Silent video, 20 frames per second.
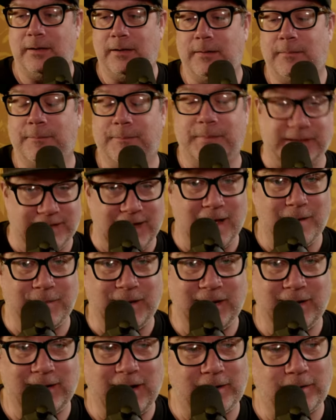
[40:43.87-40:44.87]
But yeah,
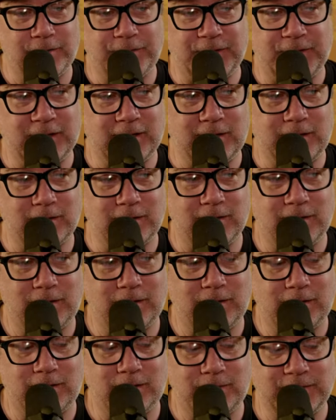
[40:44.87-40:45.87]
man, I don't think
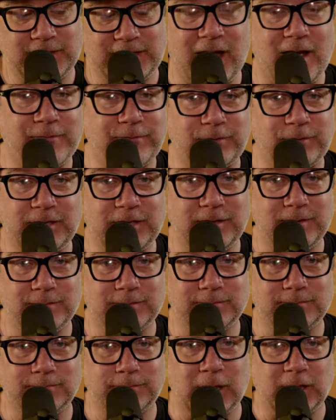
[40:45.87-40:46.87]
McCaffrey
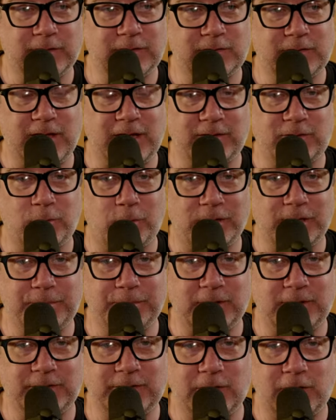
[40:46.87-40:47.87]
busts that
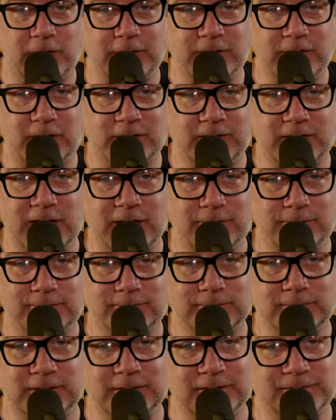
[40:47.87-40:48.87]
20-plus yard touchdown
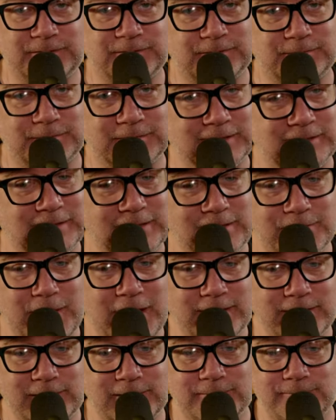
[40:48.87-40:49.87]
if McKinney's
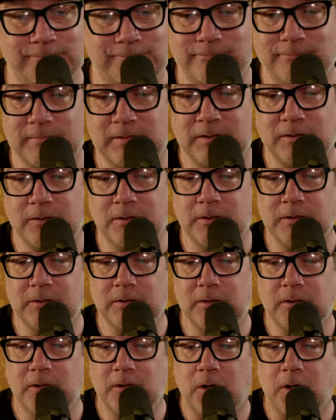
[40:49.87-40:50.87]
back there.
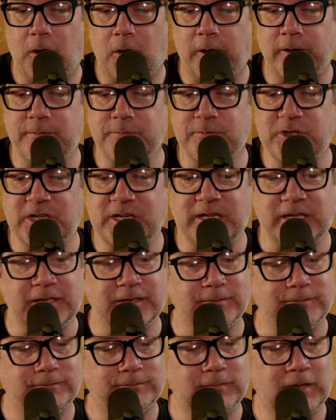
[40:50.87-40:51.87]
Autumn G,
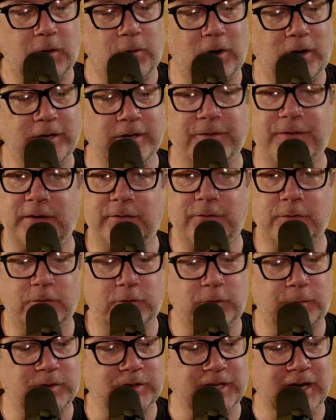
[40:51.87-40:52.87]
how are you? Thanks for the
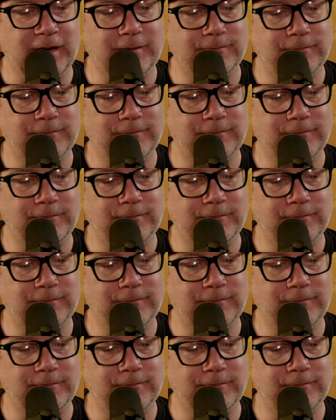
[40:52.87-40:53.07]
super chat.